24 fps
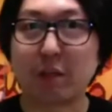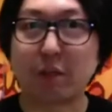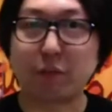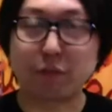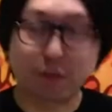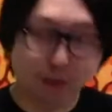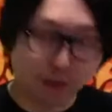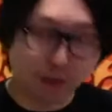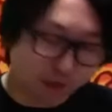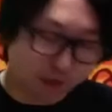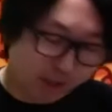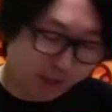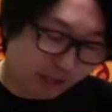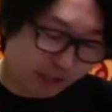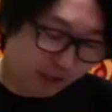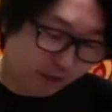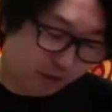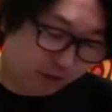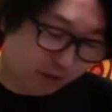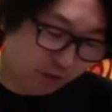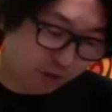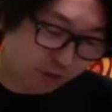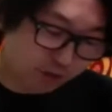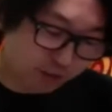400
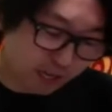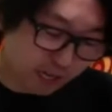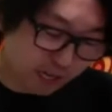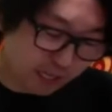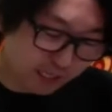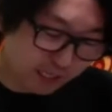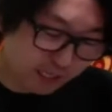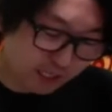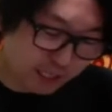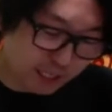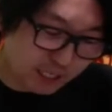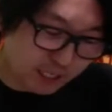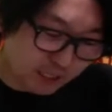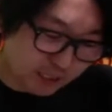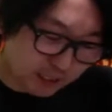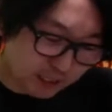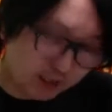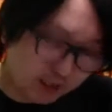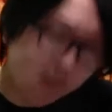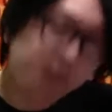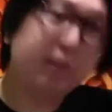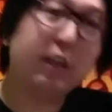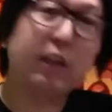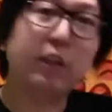Kensho Zen
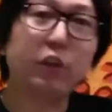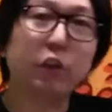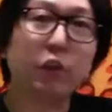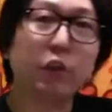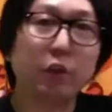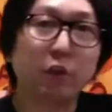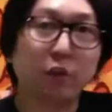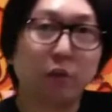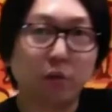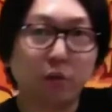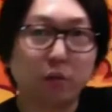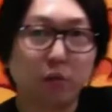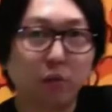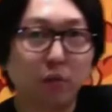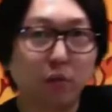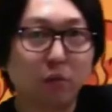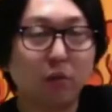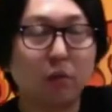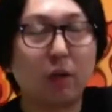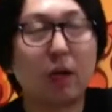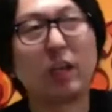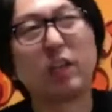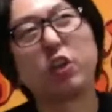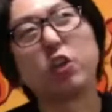is the
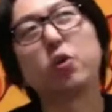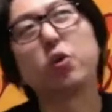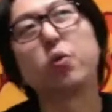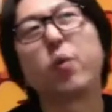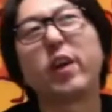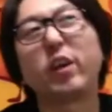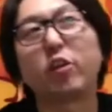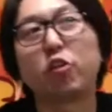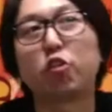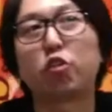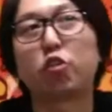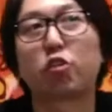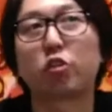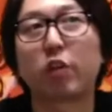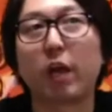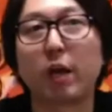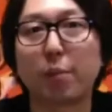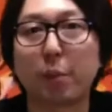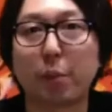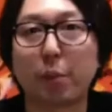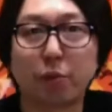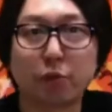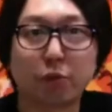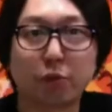newish
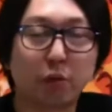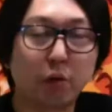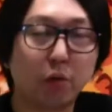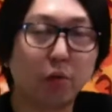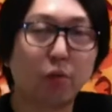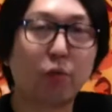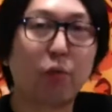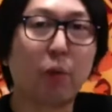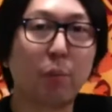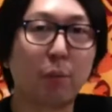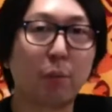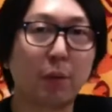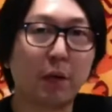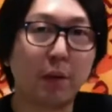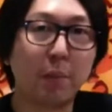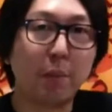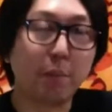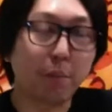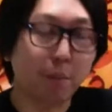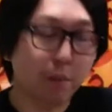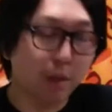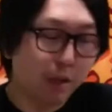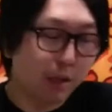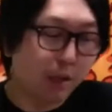type of stone from him.
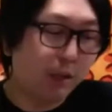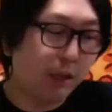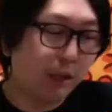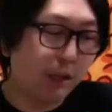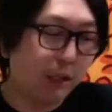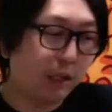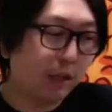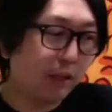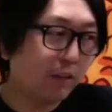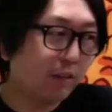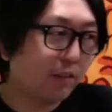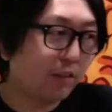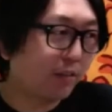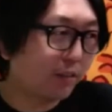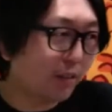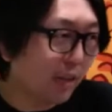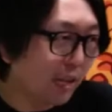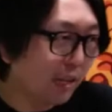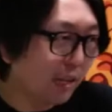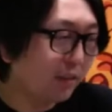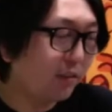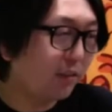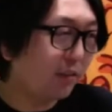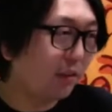The
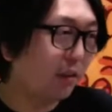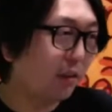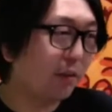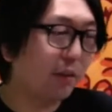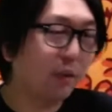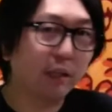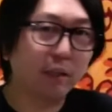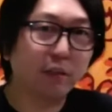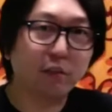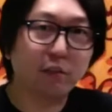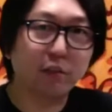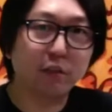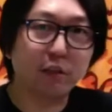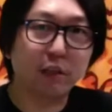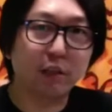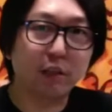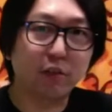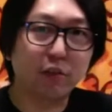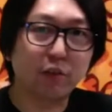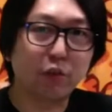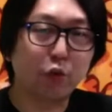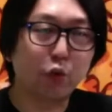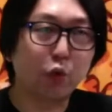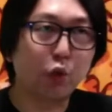Zen series
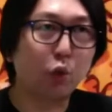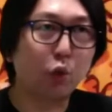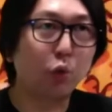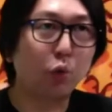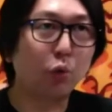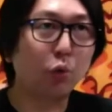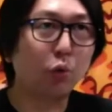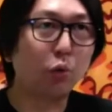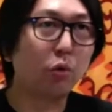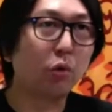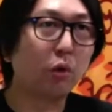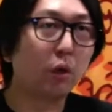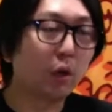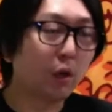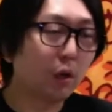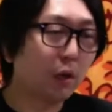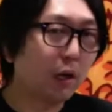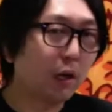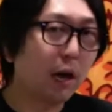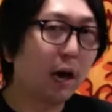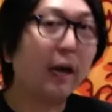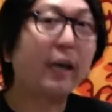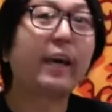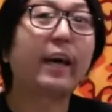is to
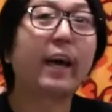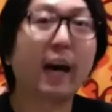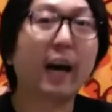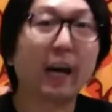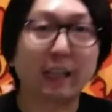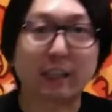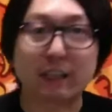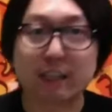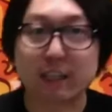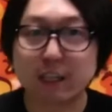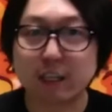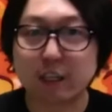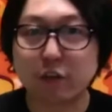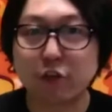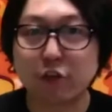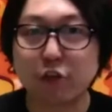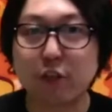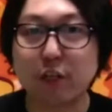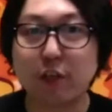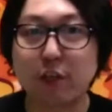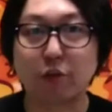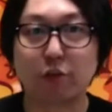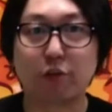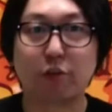cut
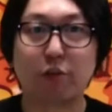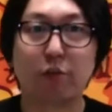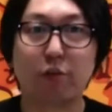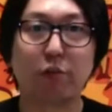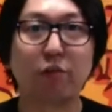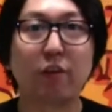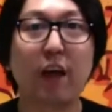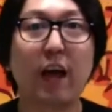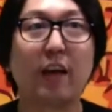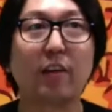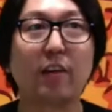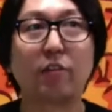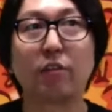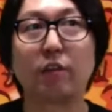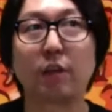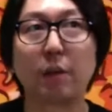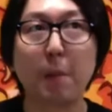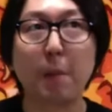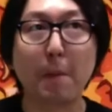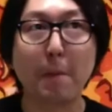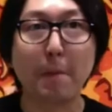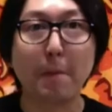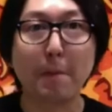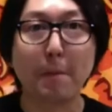steels fast.
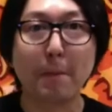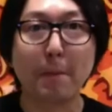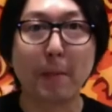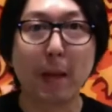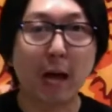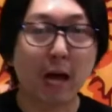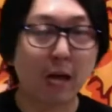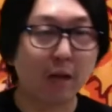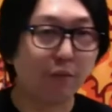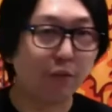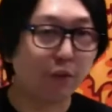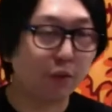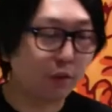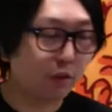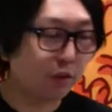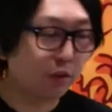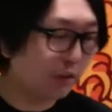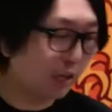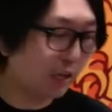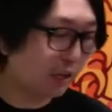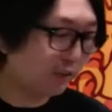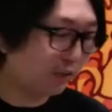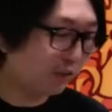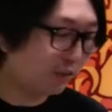I've
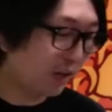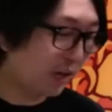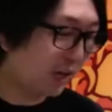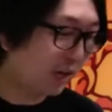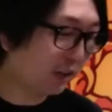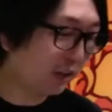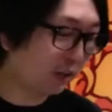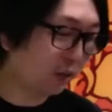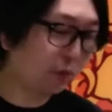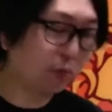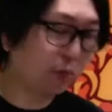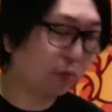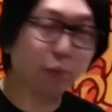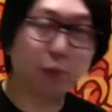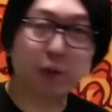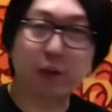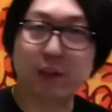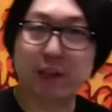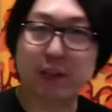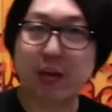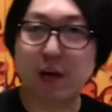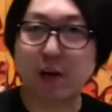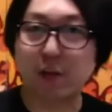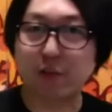used that Zen
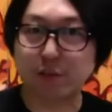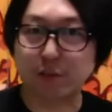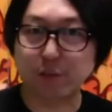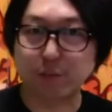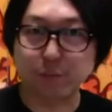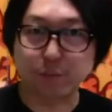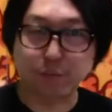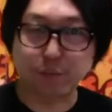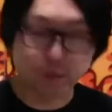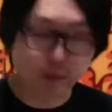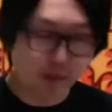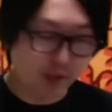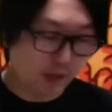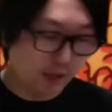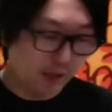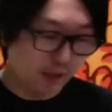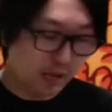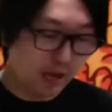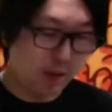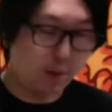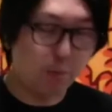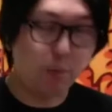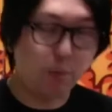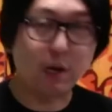1000
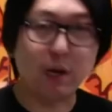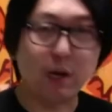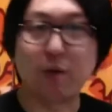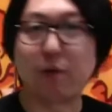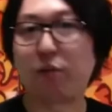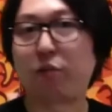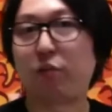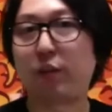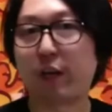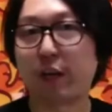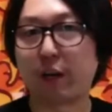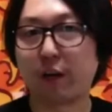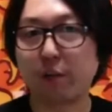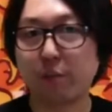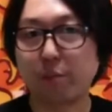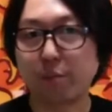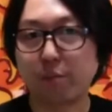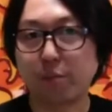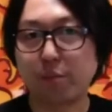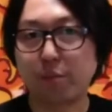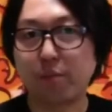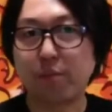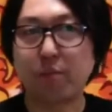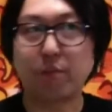when I was there.
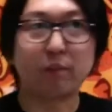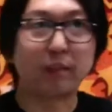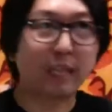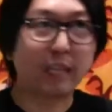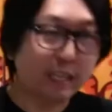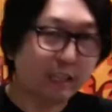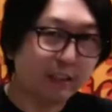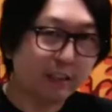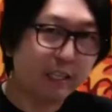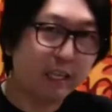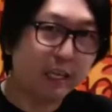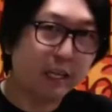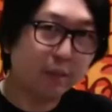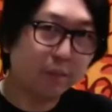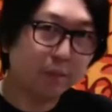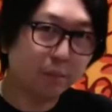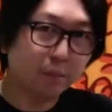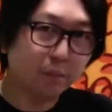Liked it.